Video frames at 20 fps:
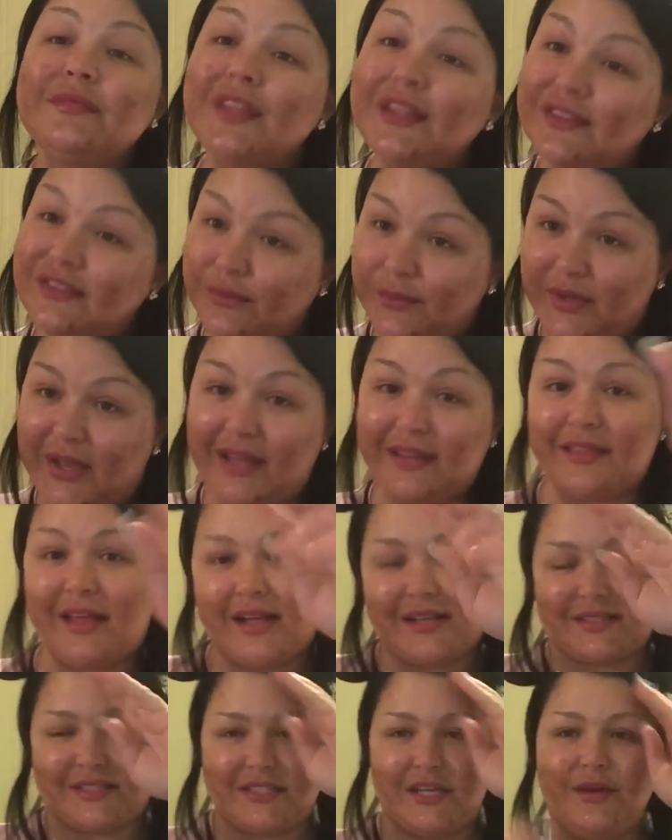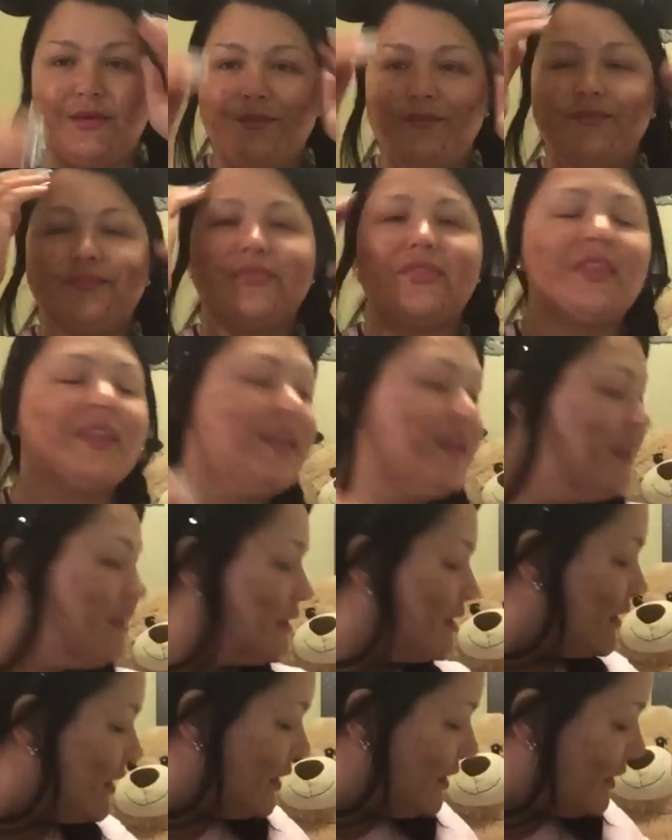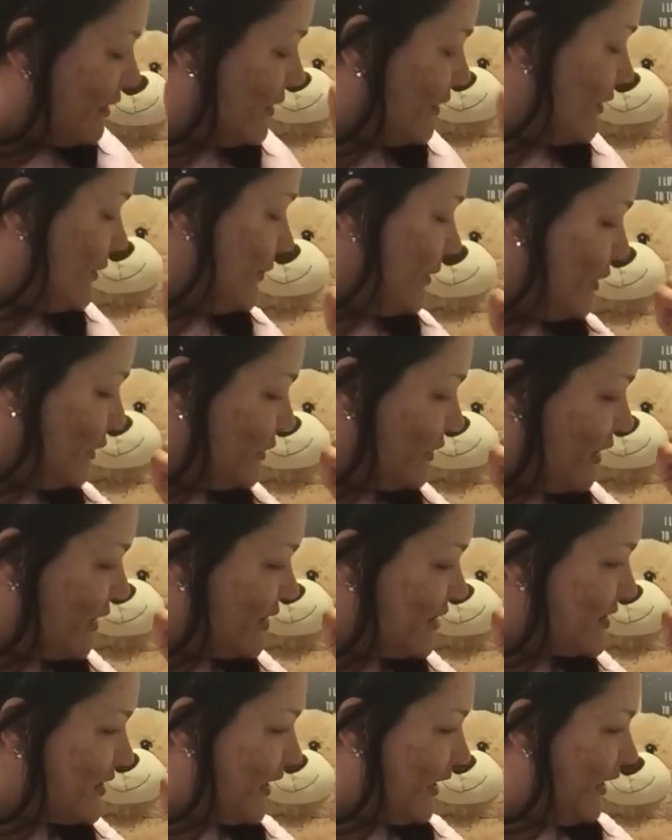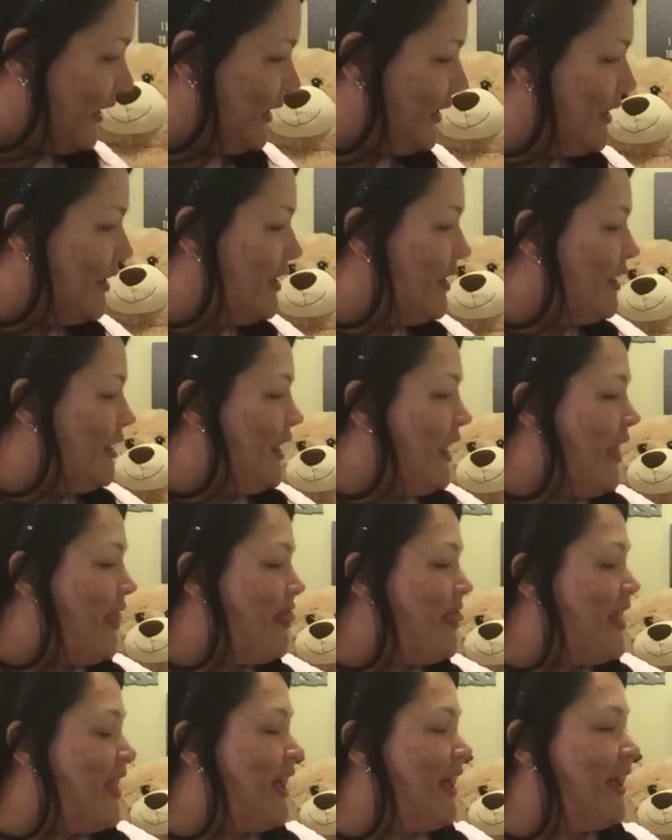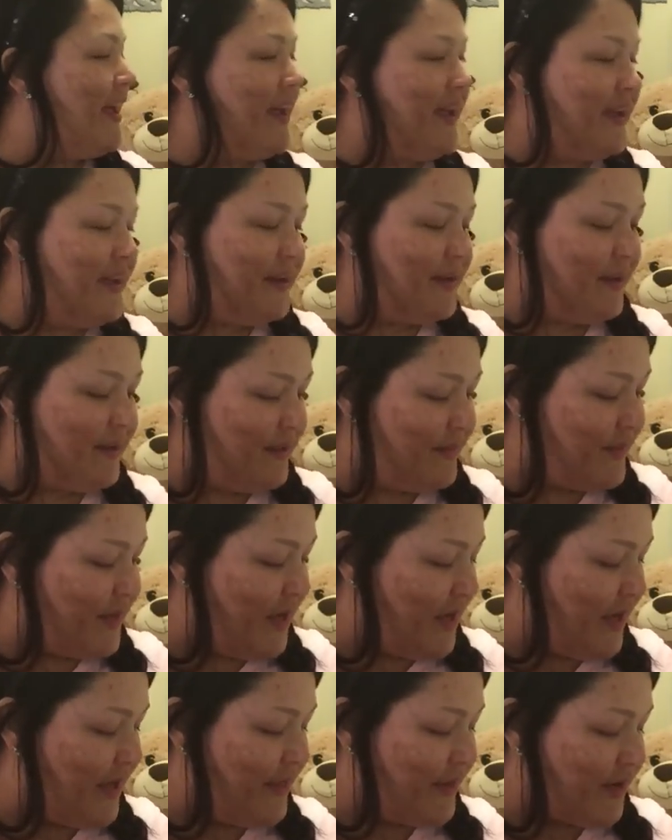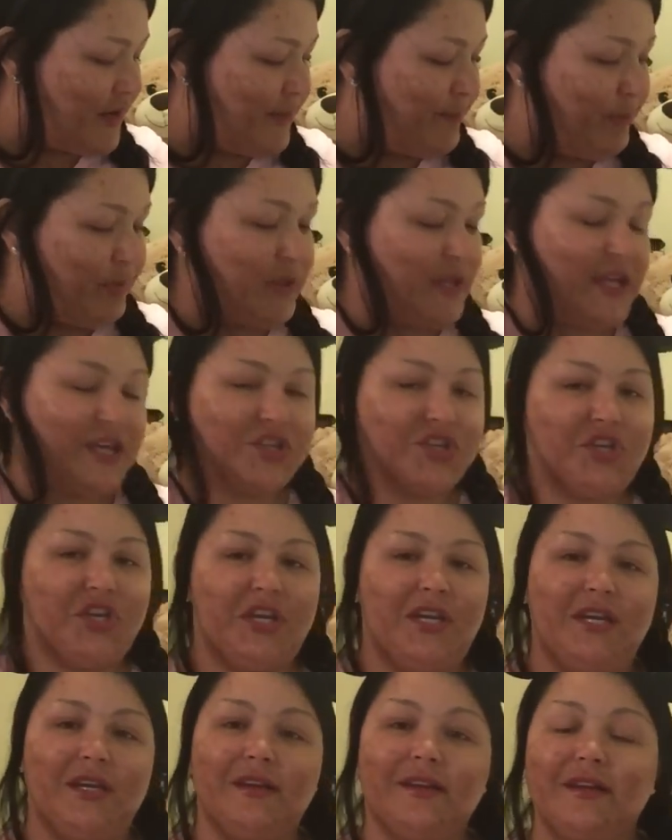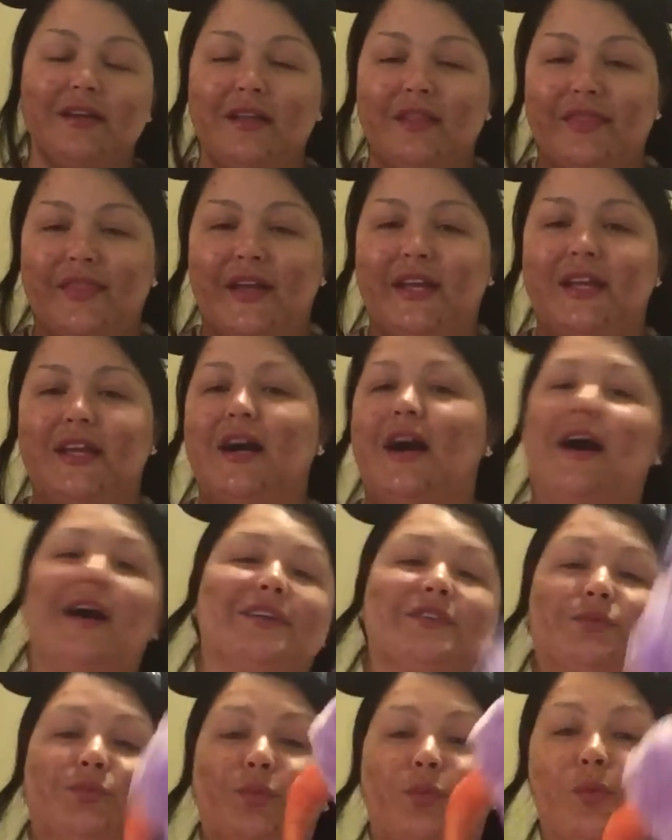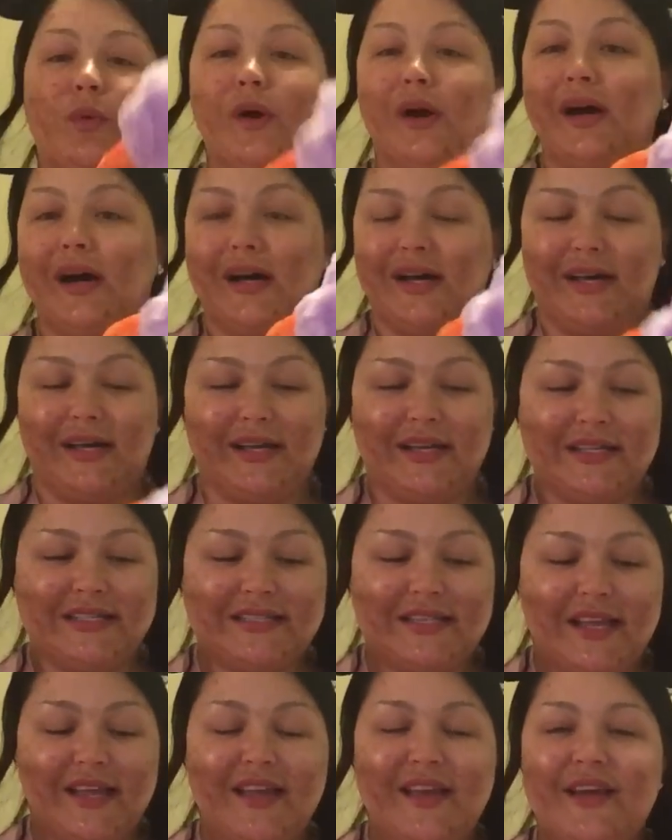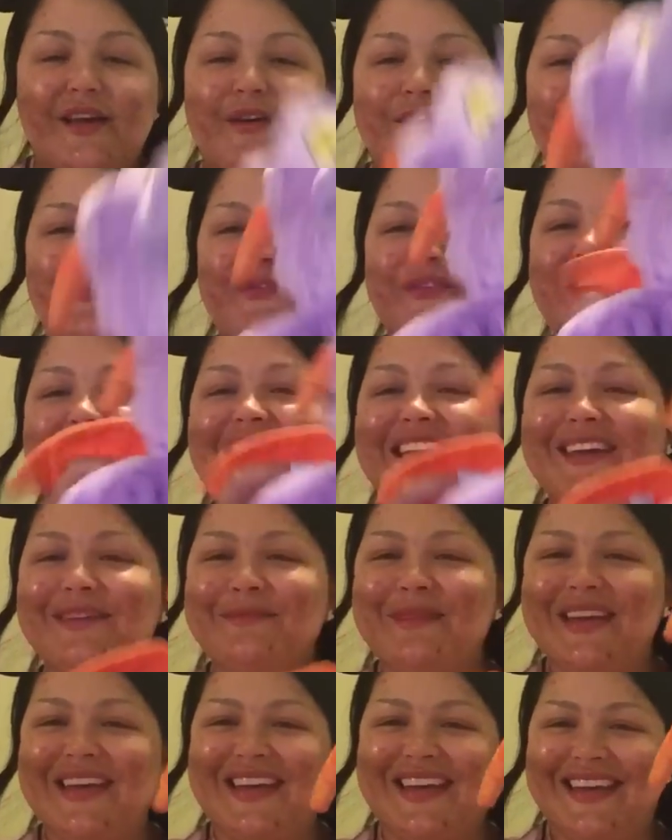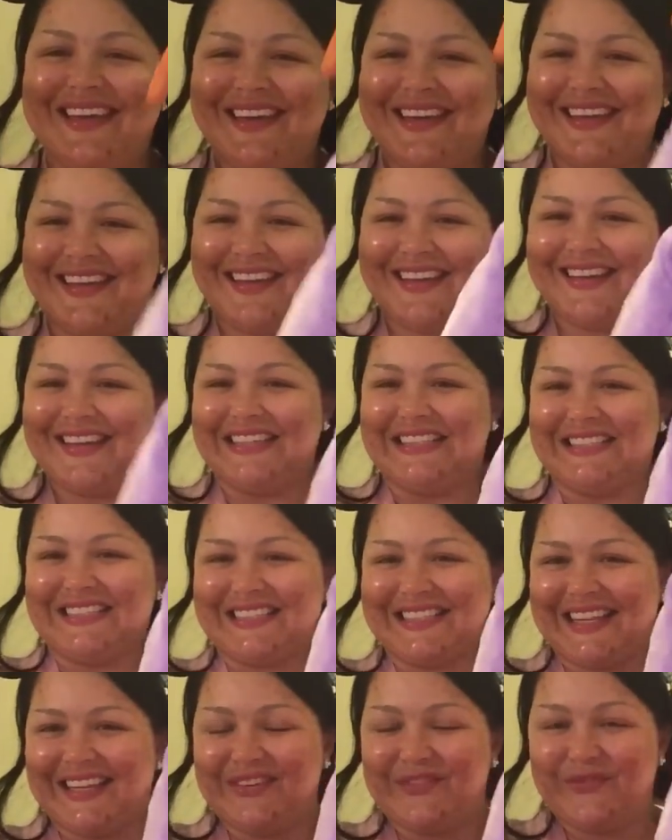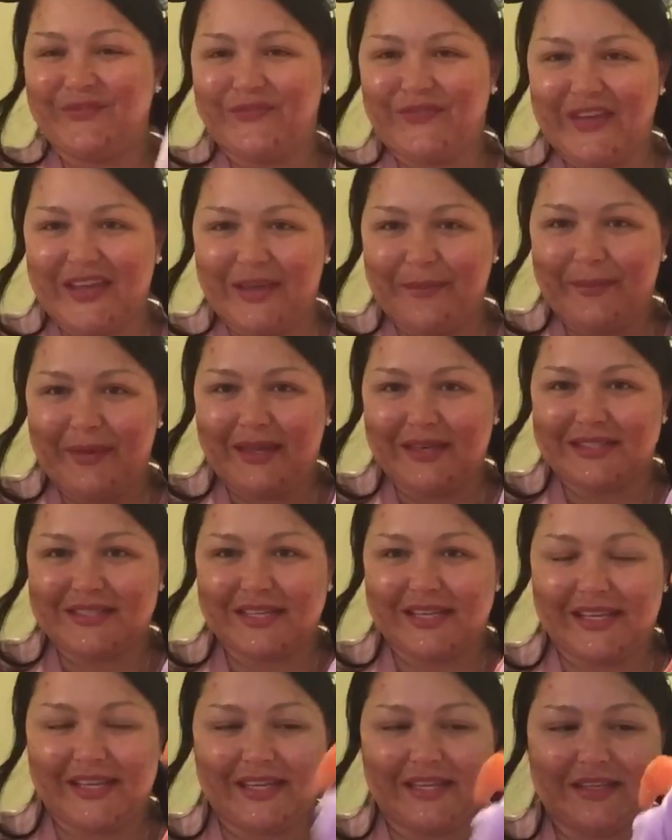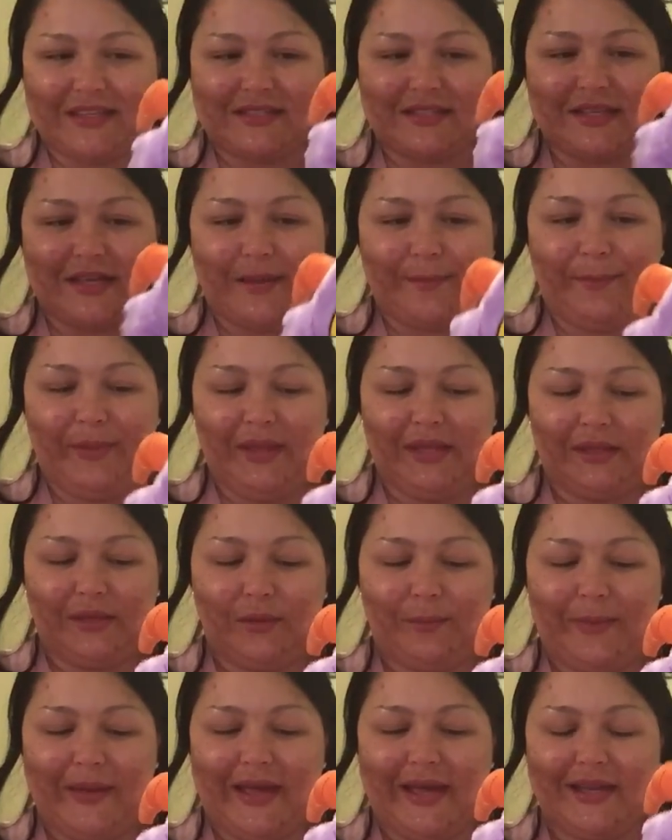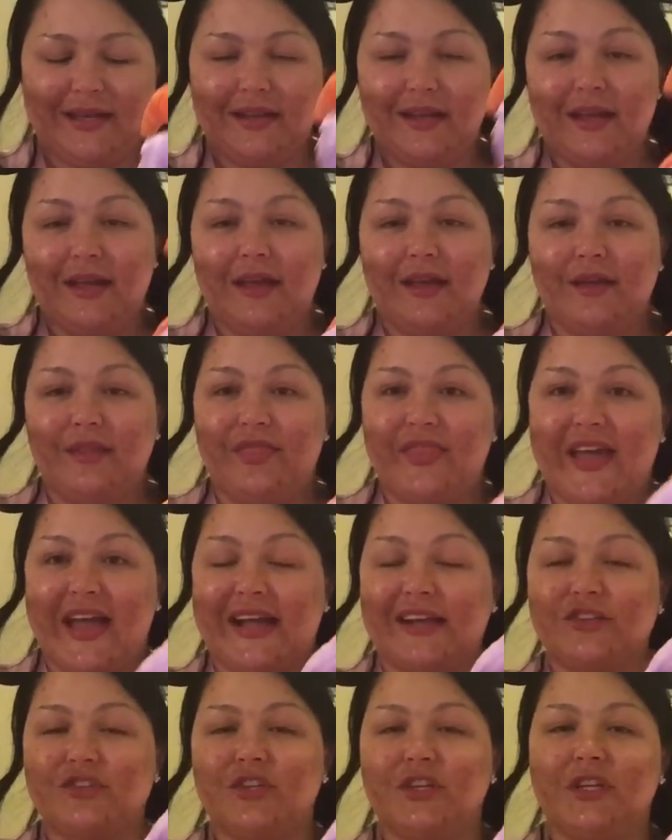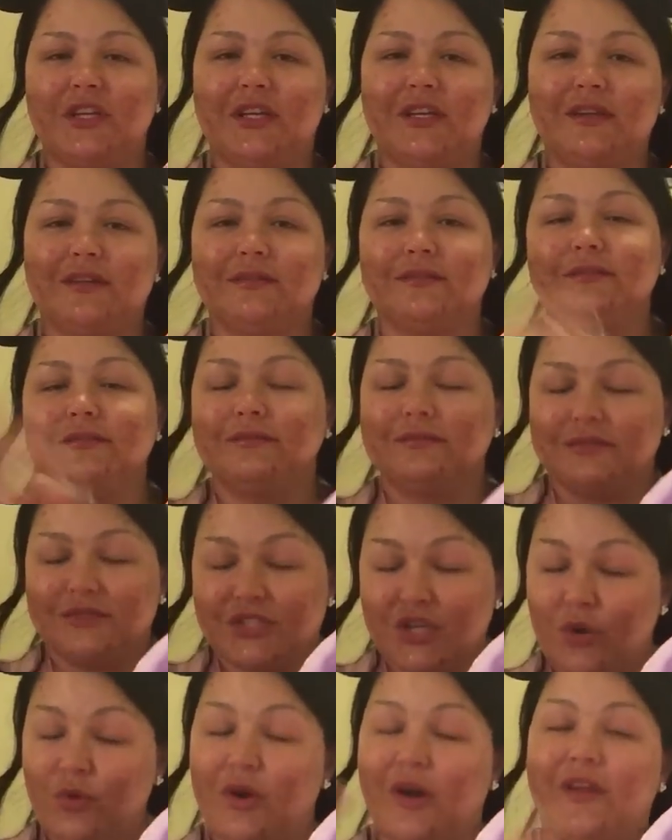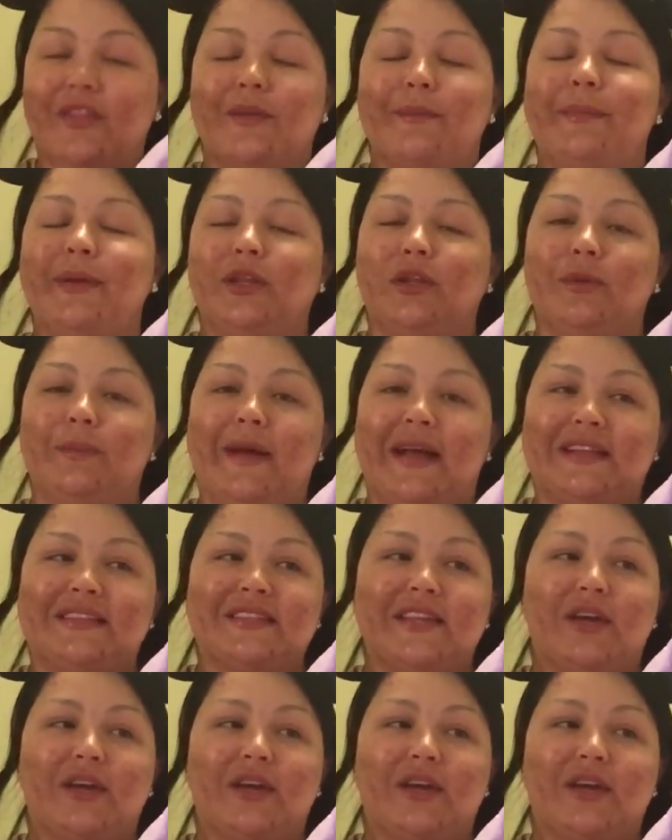So we got Lotso. Hold on a second. And then the other plushie that he got was Figment. And Figment is a pillow pet. They actually don't call them pillow pets.